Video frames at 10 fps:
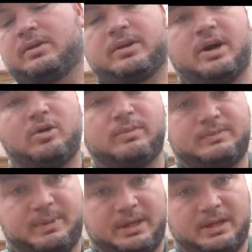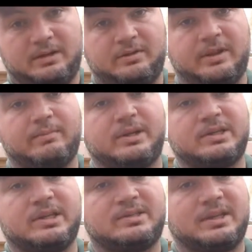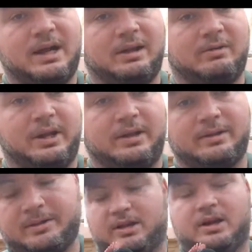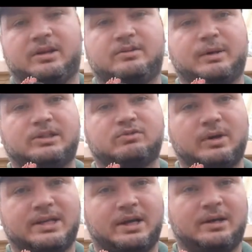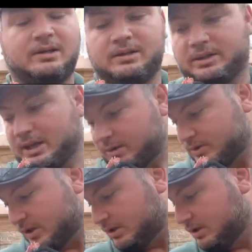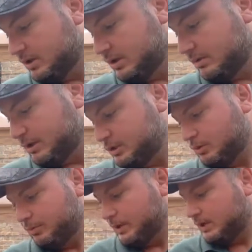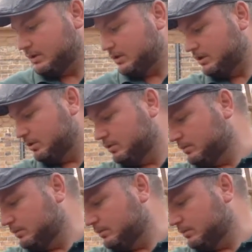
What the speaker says: Comb is bigger, but it's the colouring. It's much redder. Girls are much more pink. Ooh.